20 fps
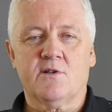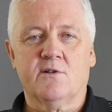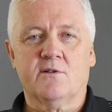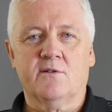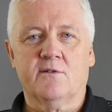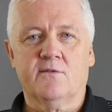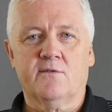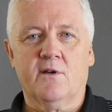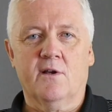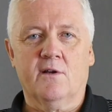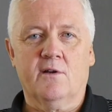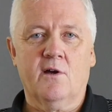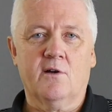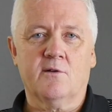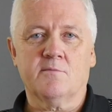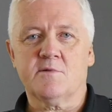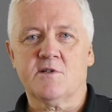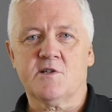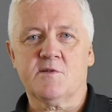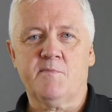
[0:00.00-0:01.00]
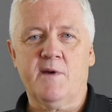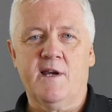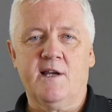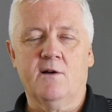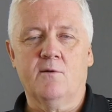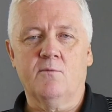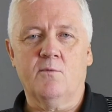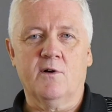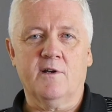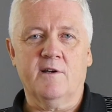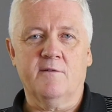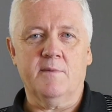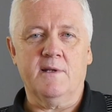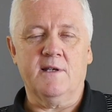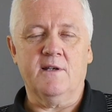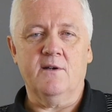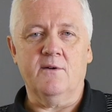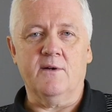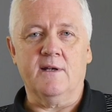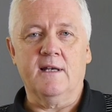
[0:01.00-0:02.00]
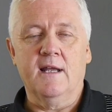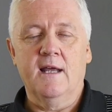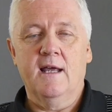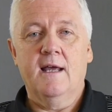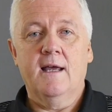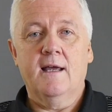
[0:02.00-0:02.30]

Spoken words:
sort of got up to speed on what you've been doing.